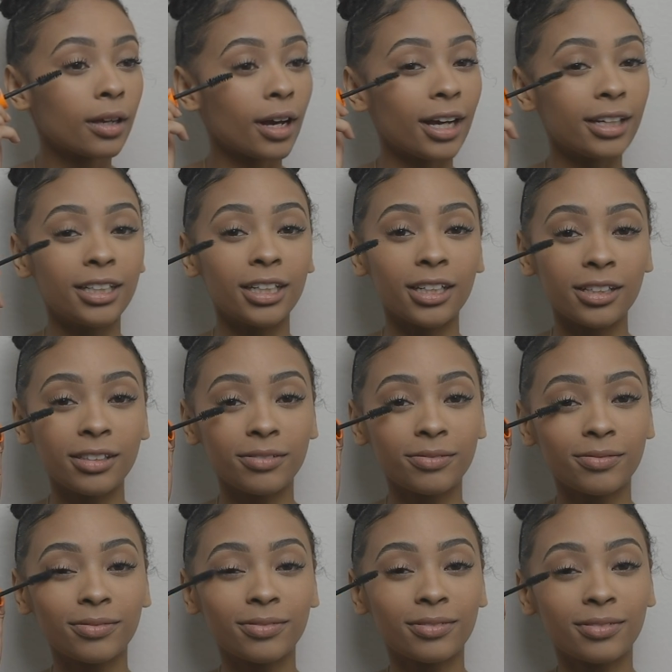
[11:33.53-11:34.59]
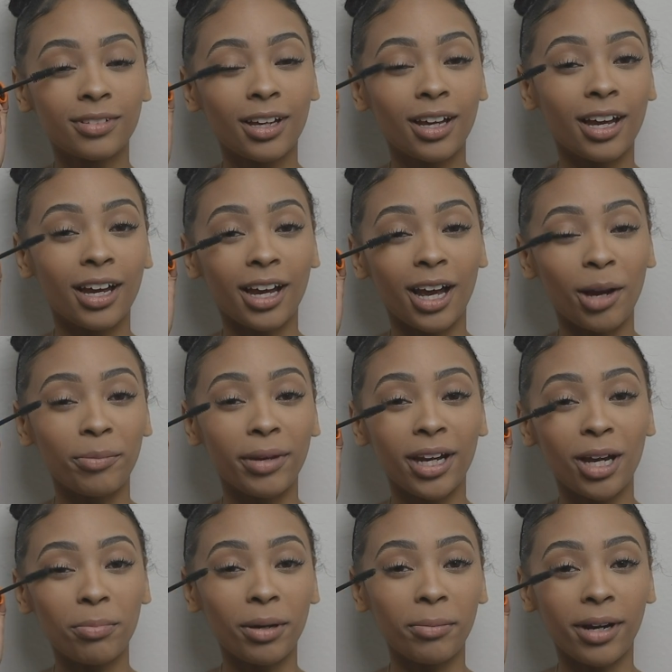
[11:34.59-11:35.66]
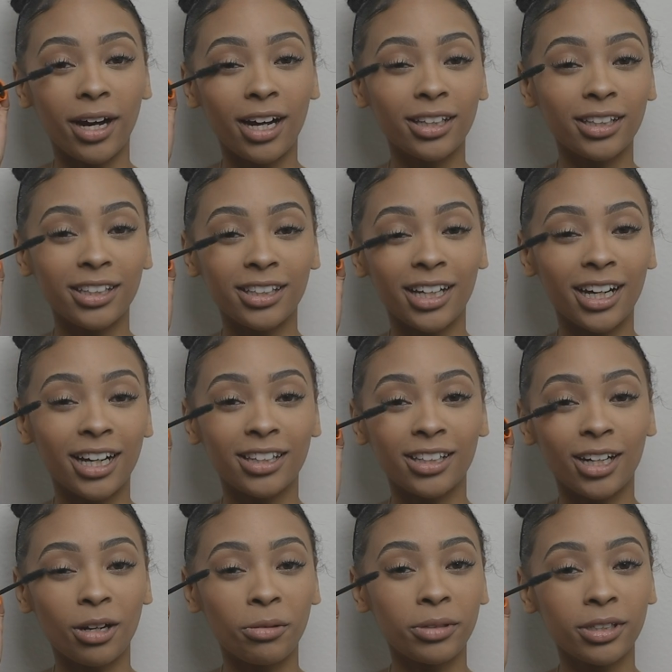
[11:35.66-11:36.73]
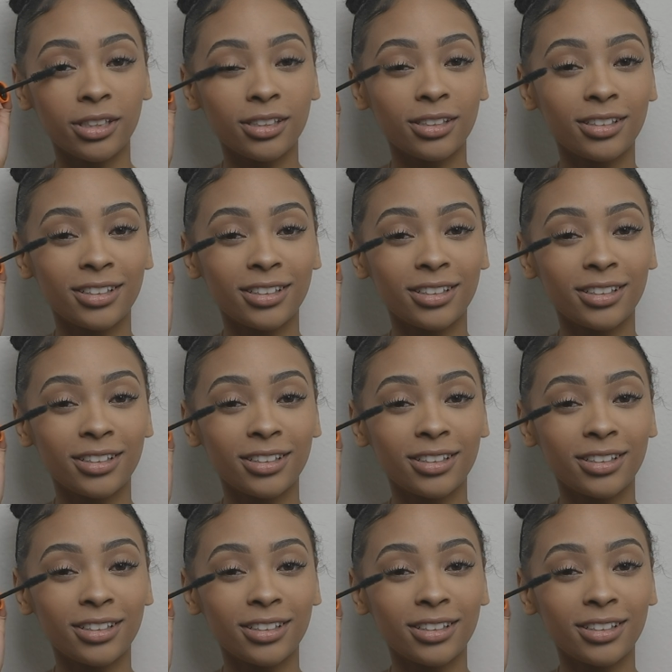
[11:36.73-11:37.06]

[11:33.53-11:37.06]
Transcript: I did it. I got makeup on my eyelid like I thought I would.